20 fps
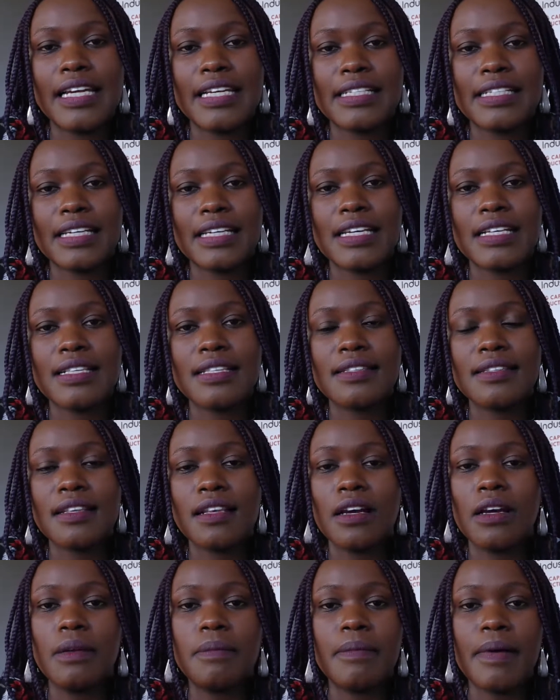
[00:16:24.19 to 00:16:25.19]
it is
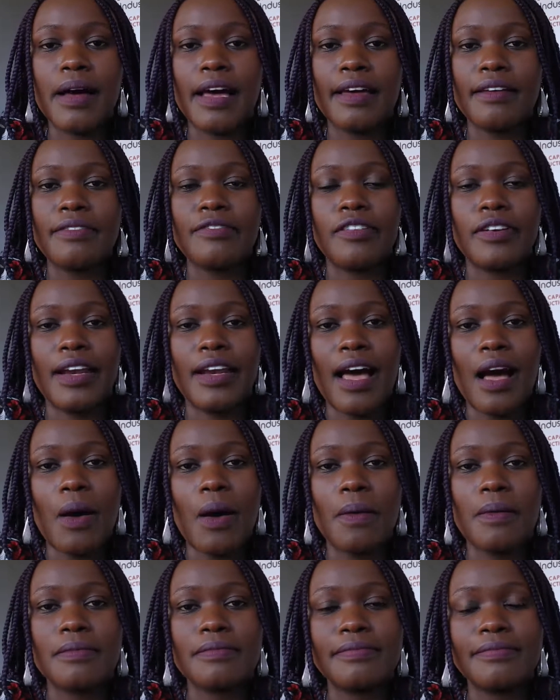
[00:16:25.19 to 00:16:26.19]
goodbye for
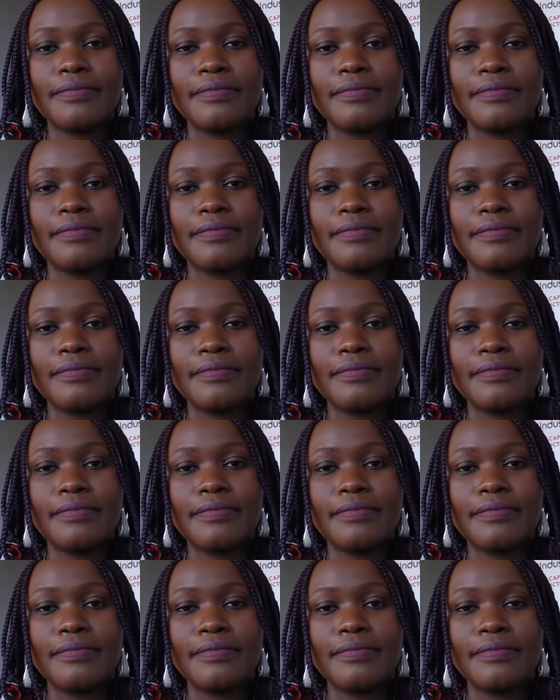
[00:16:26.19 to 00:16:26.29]
now.